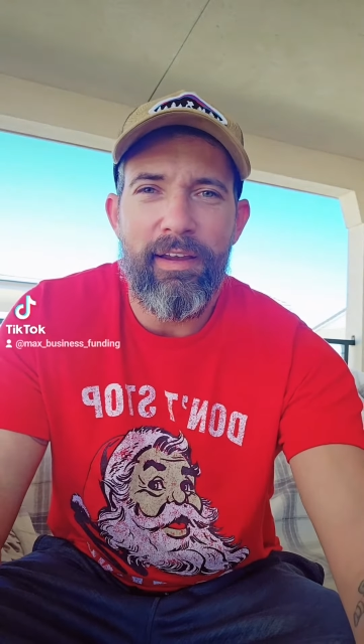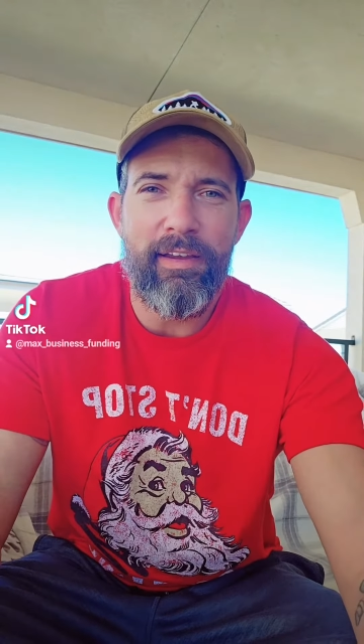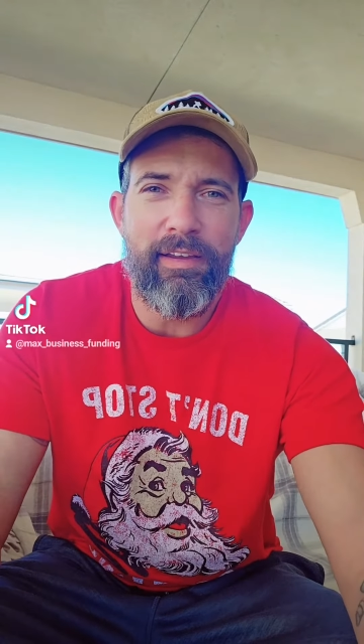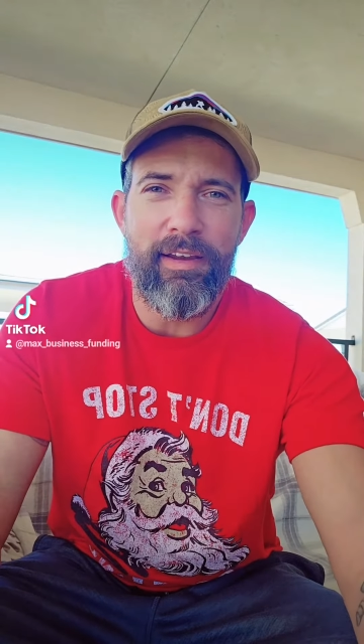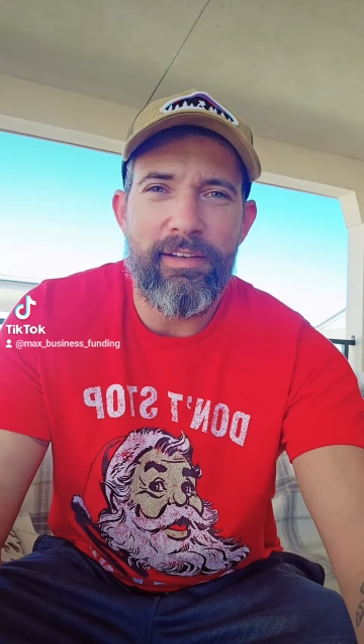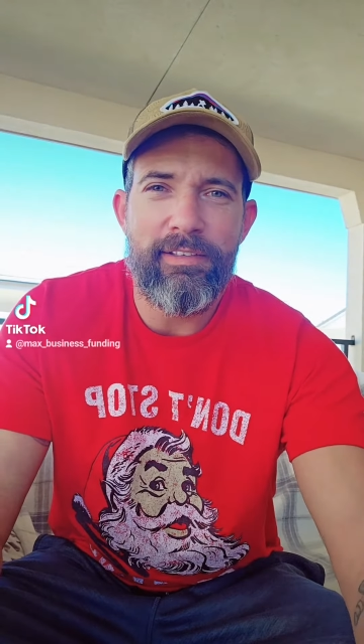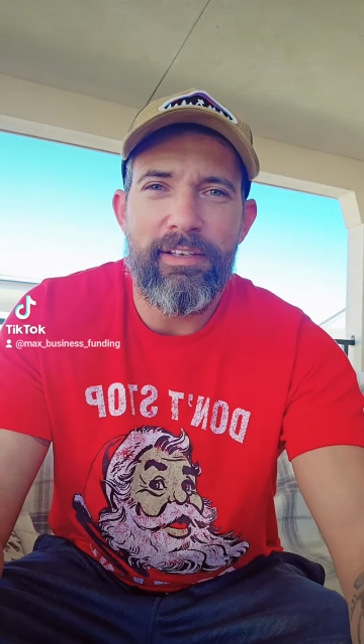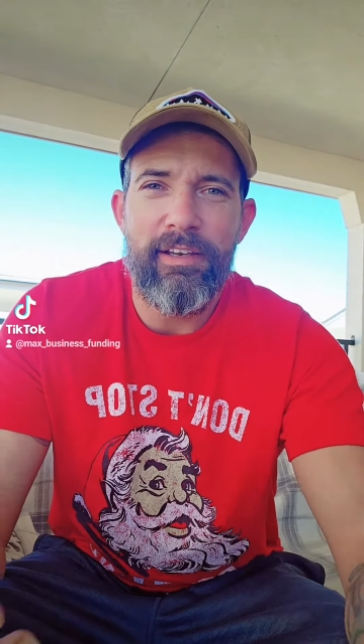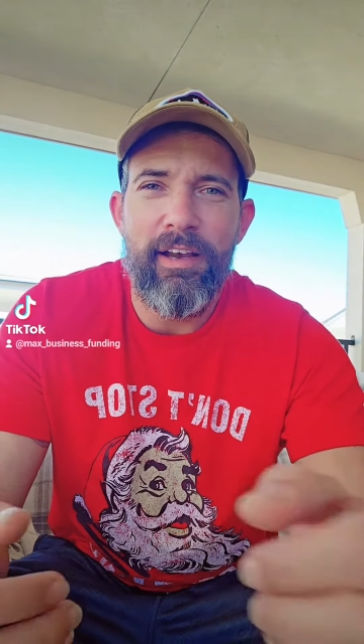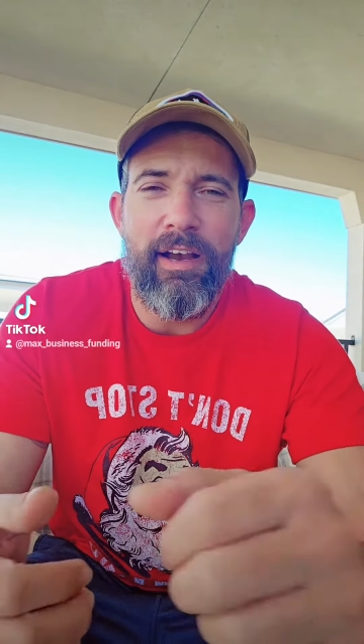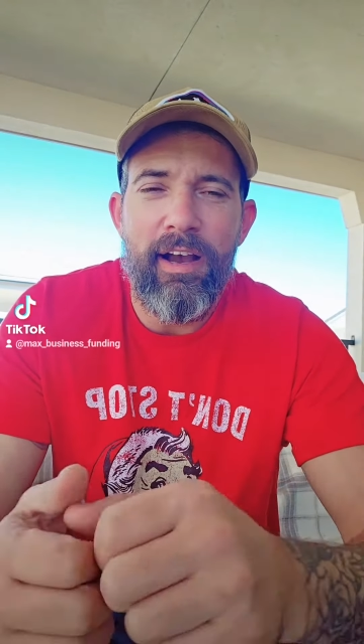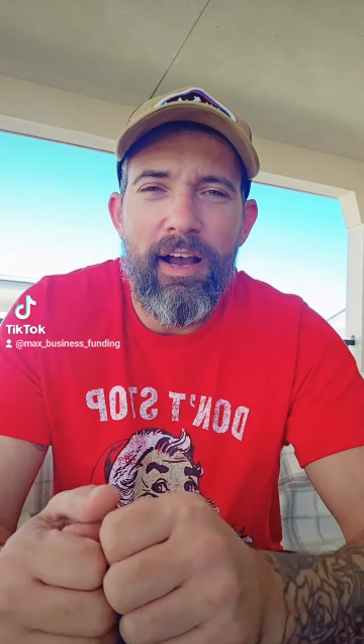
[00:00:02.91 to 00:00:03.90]
Hey guys,
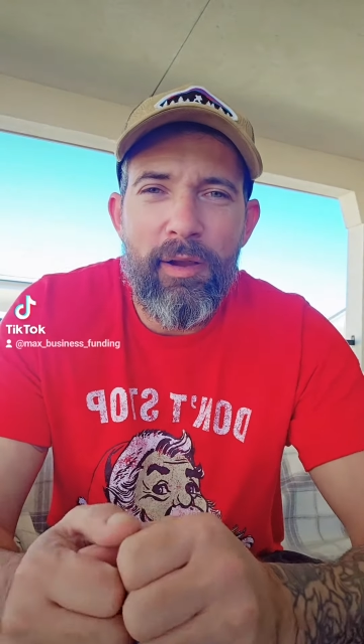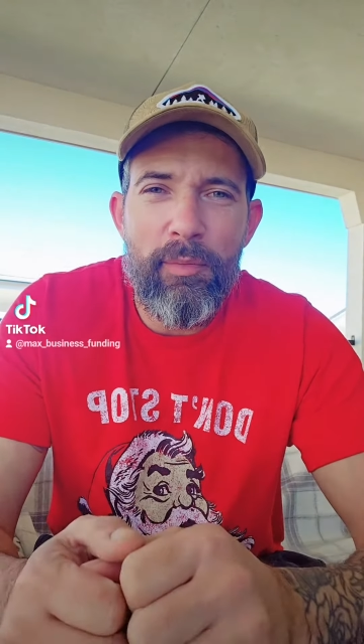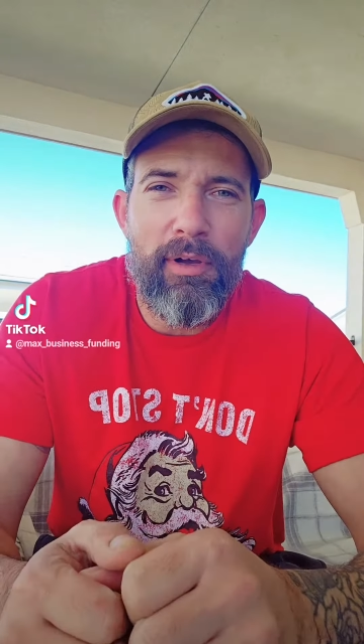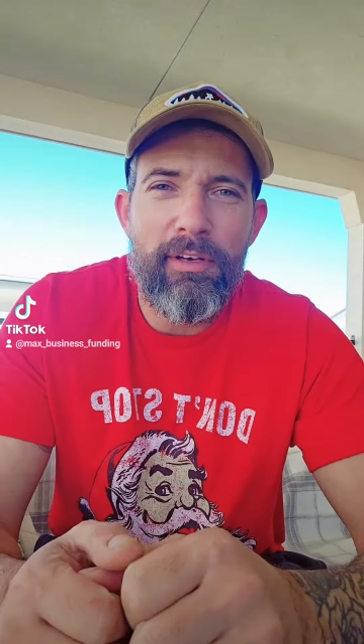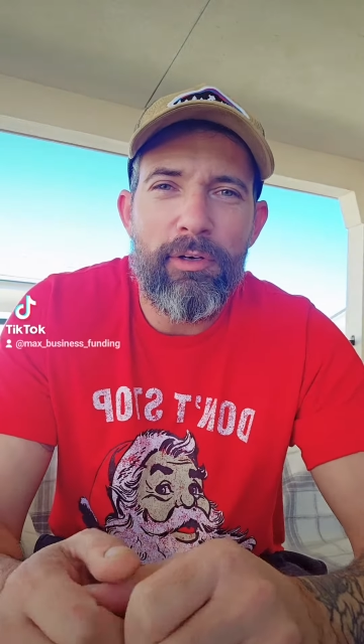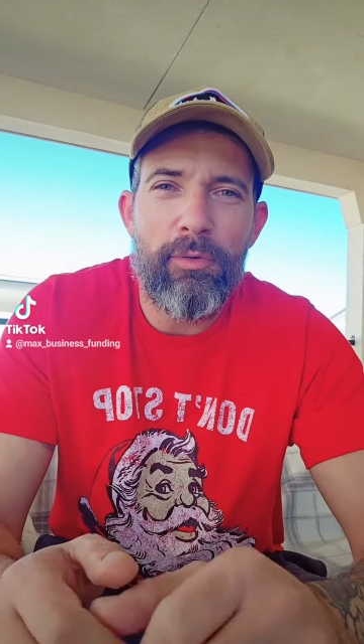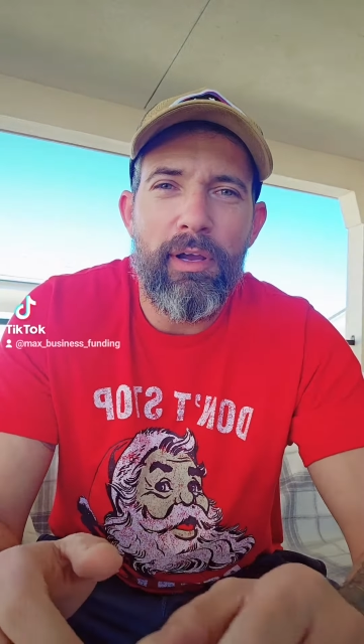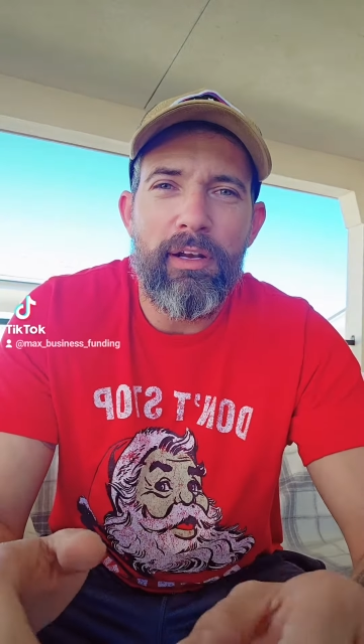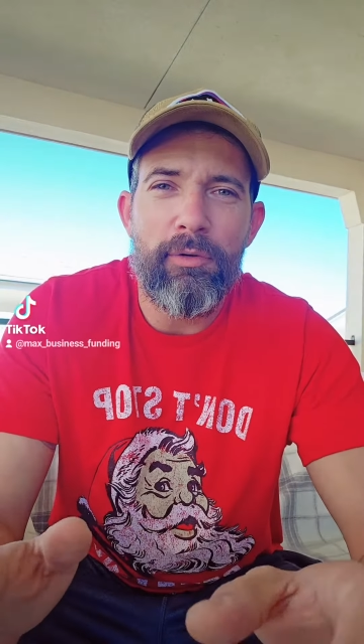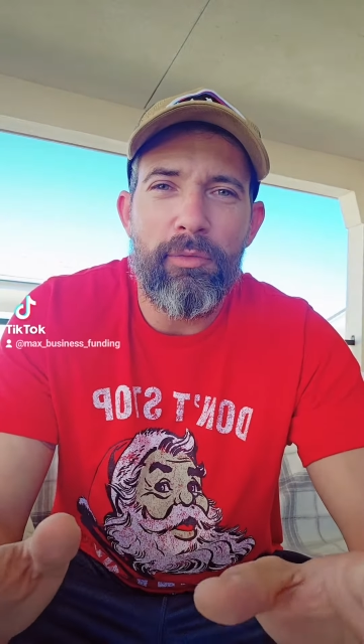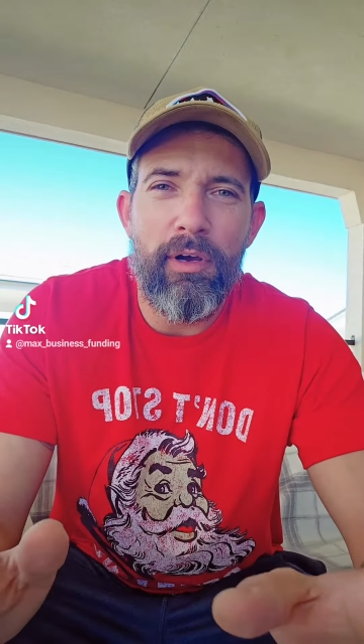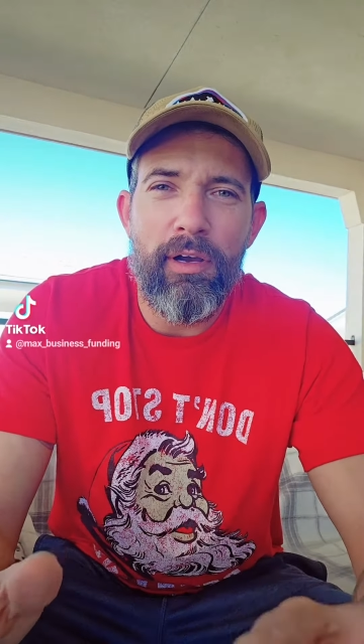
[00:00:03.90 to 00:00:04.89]
I'm
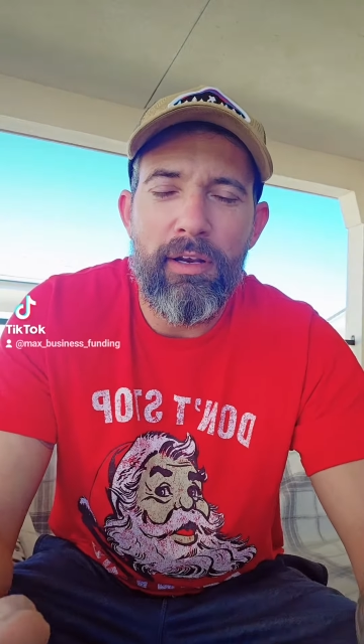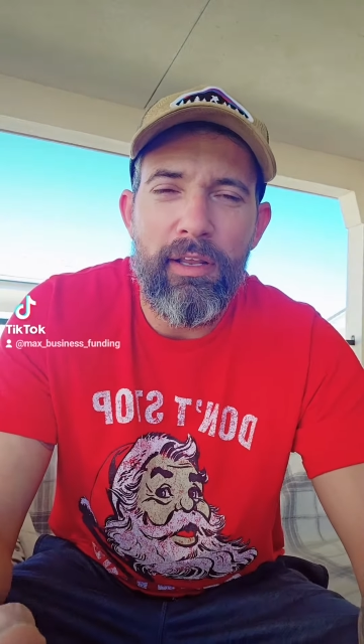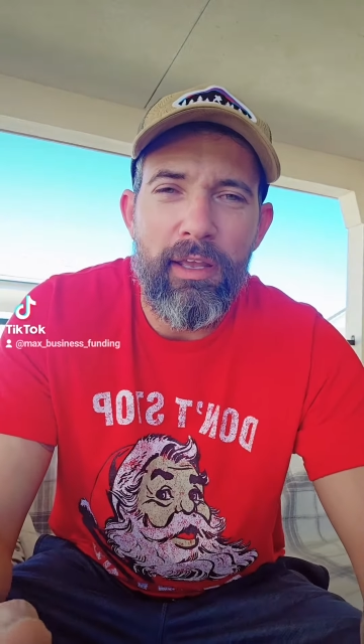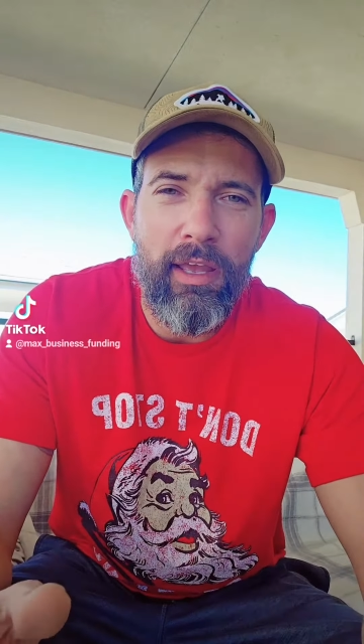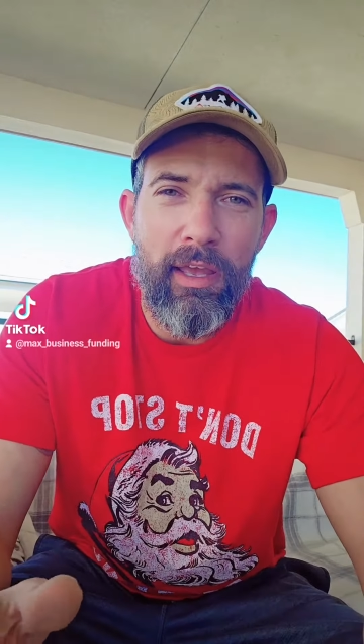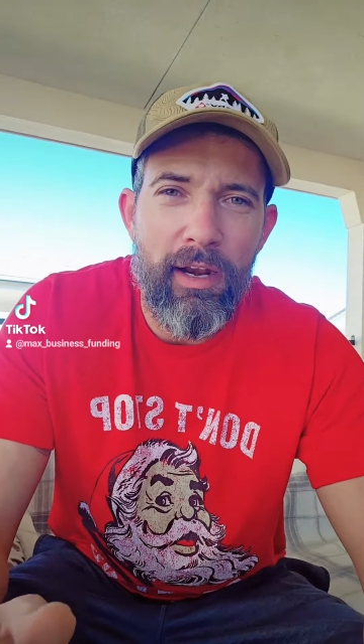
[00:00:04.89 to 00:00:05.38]
underwriter Ron,